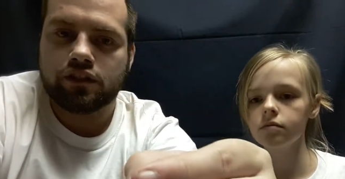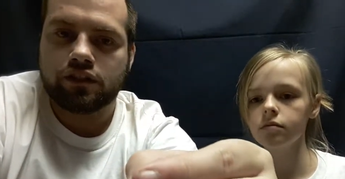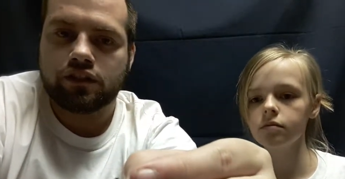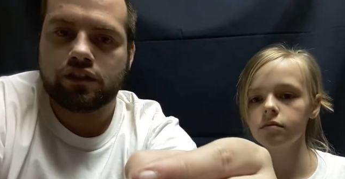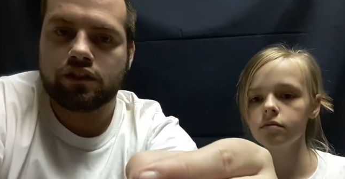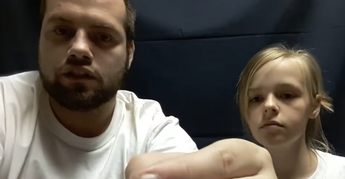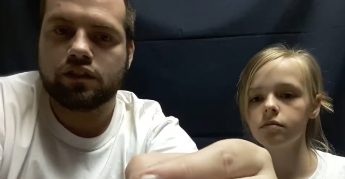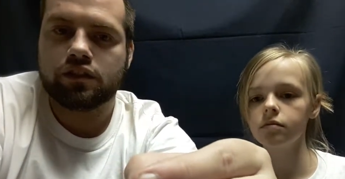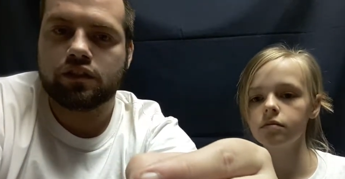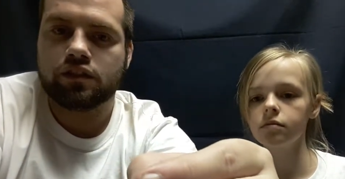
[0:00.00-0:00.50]

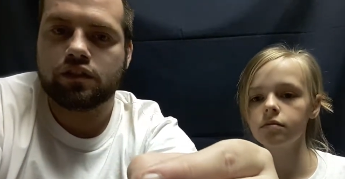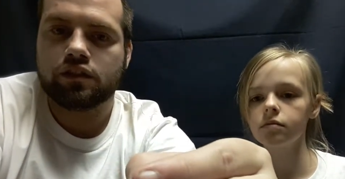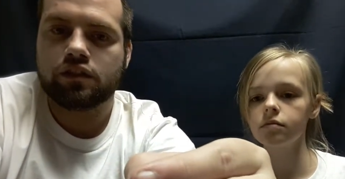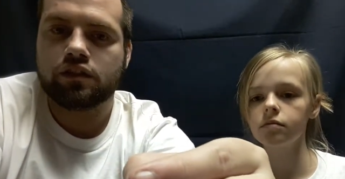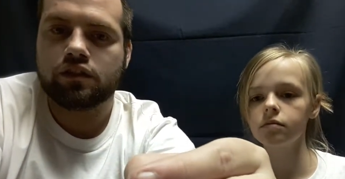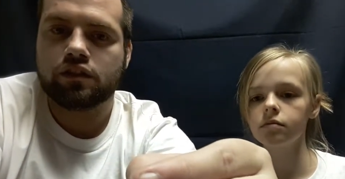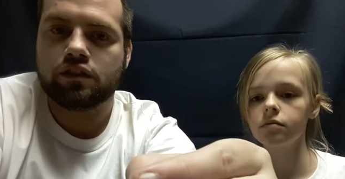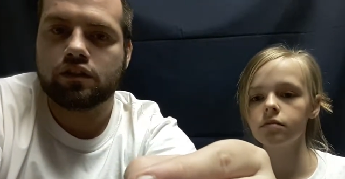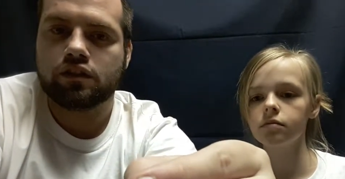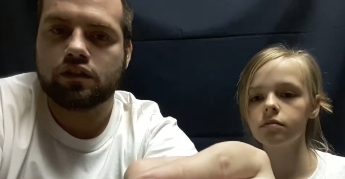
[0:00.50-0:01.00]

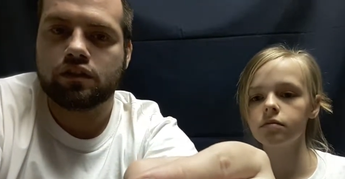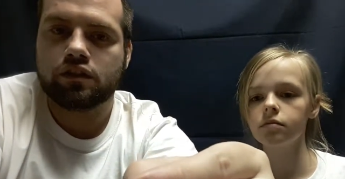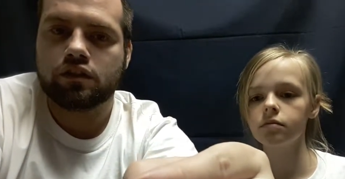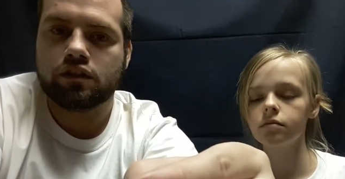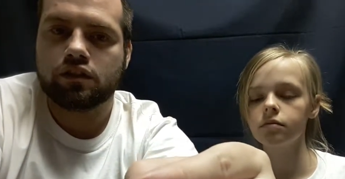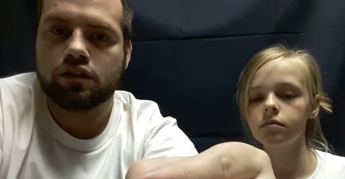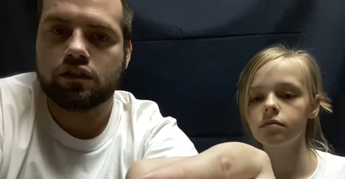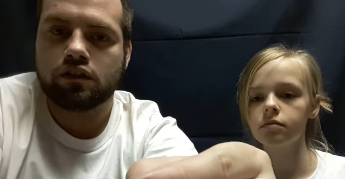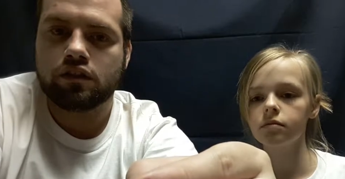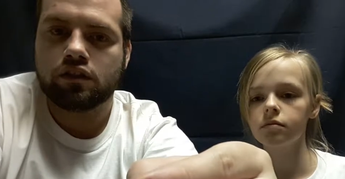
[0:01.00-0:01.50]

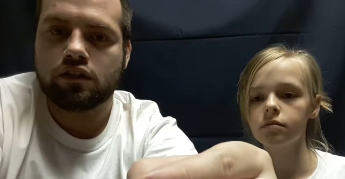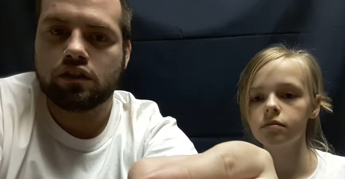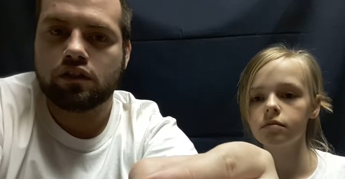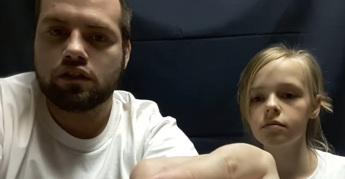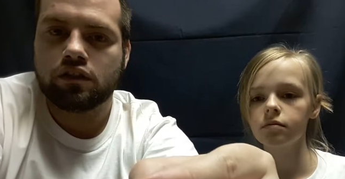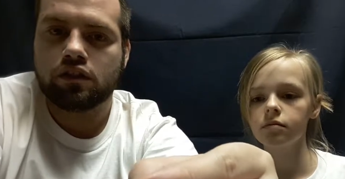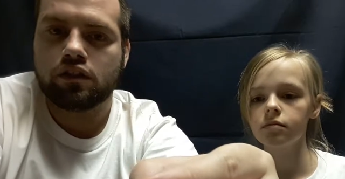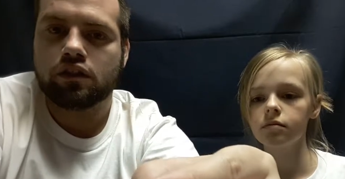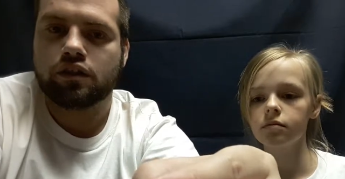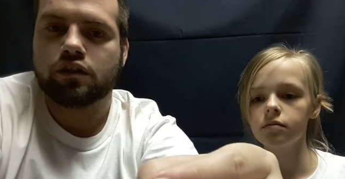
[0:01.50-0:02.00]

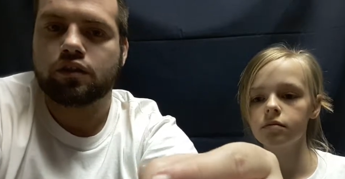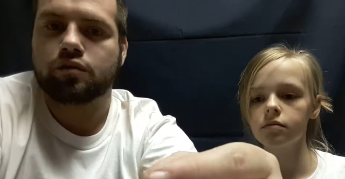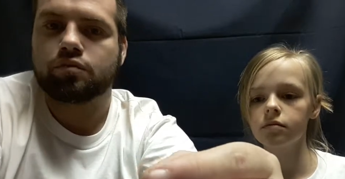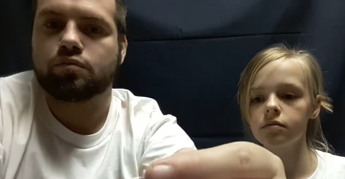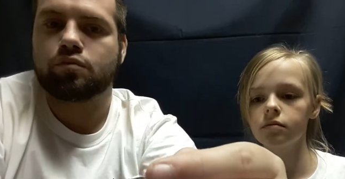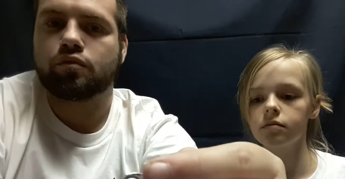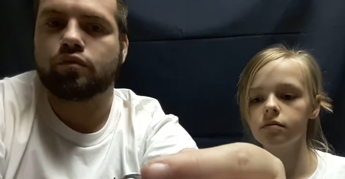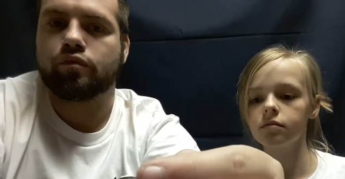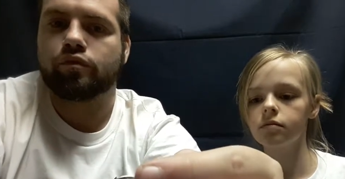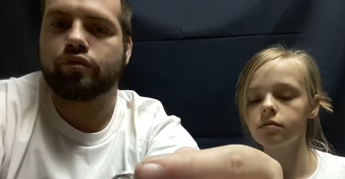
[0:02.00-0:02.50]

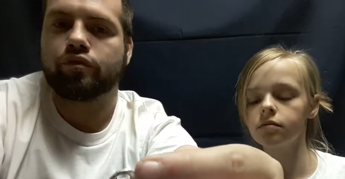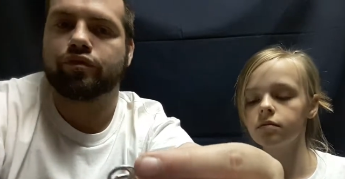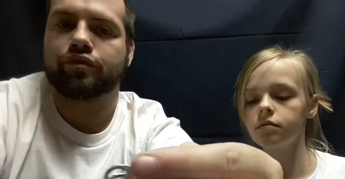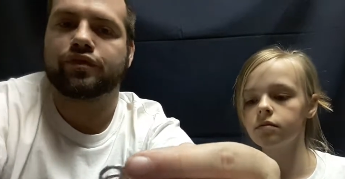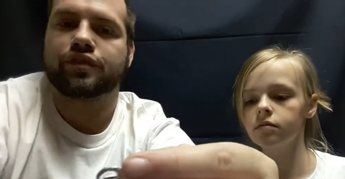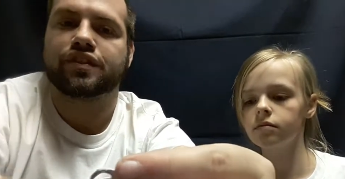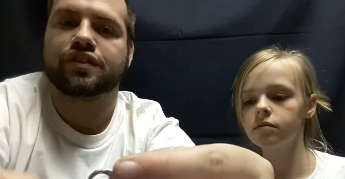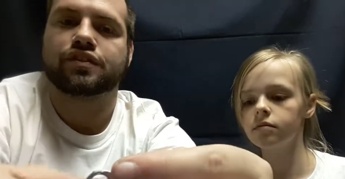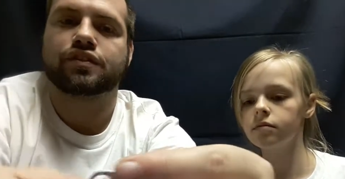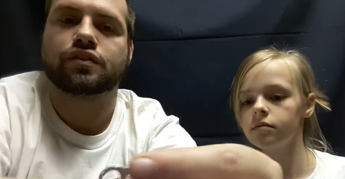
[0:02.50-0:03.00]

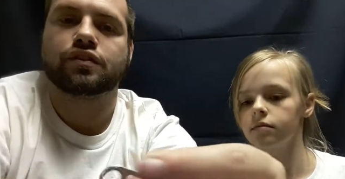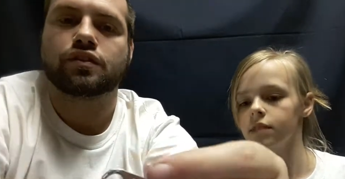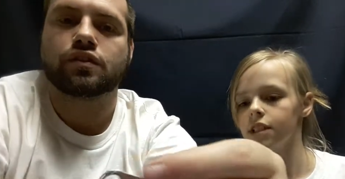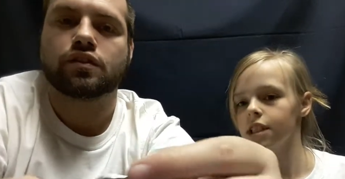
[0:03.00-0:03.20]
Nothing is said.